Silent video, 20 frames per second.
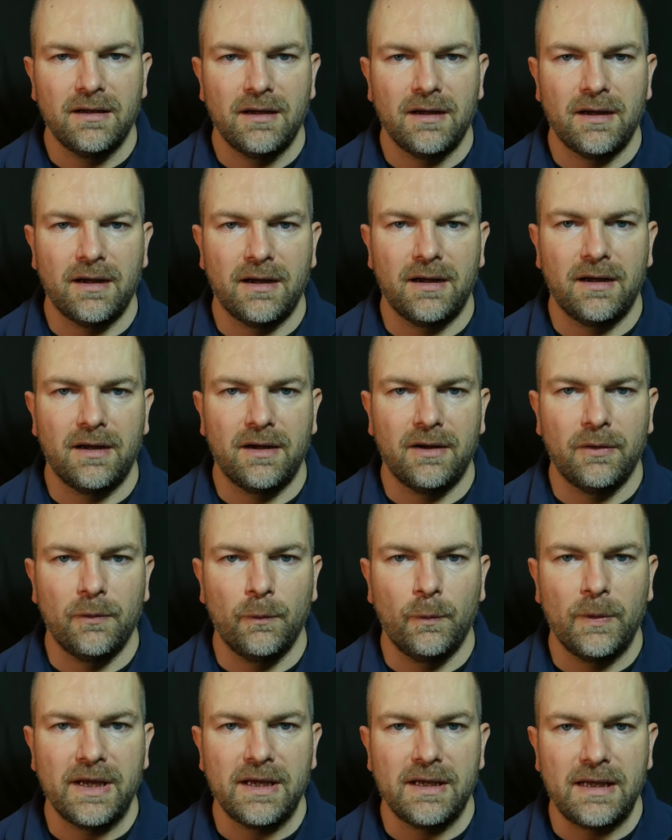uh,
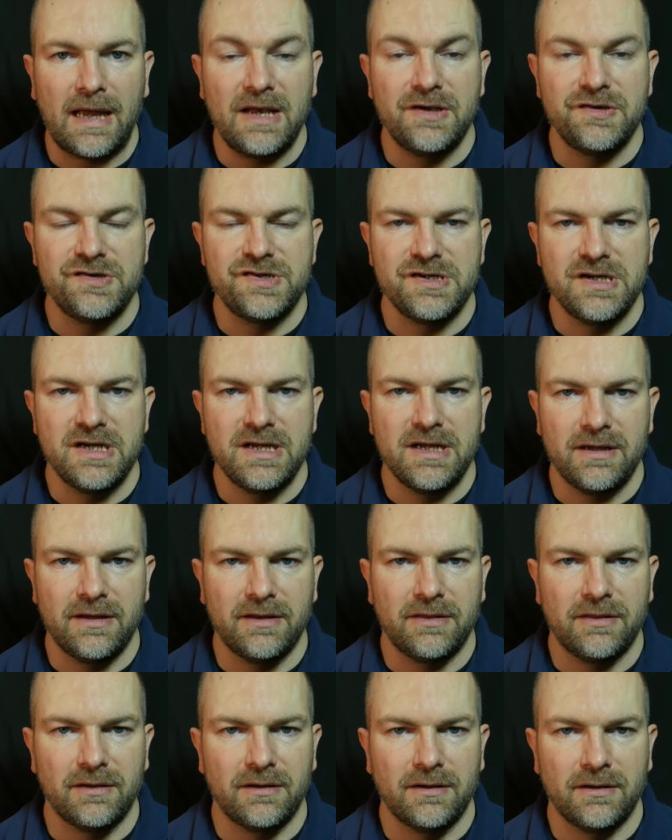we engineer
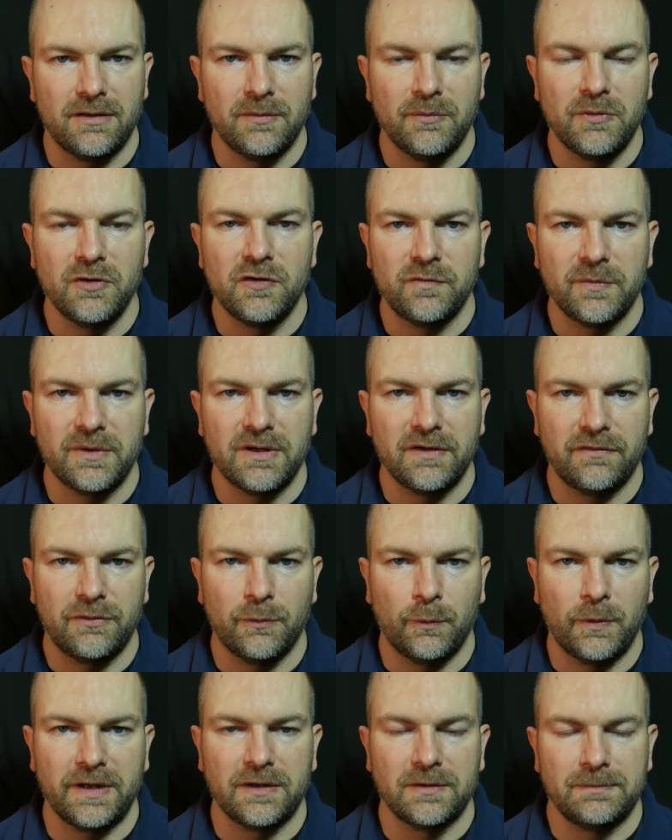the, the movement of the
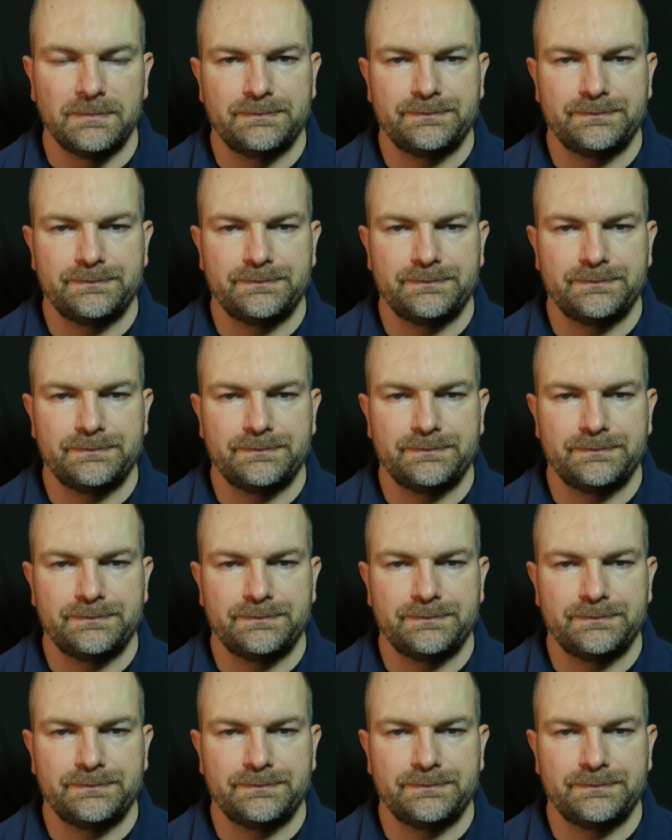wheel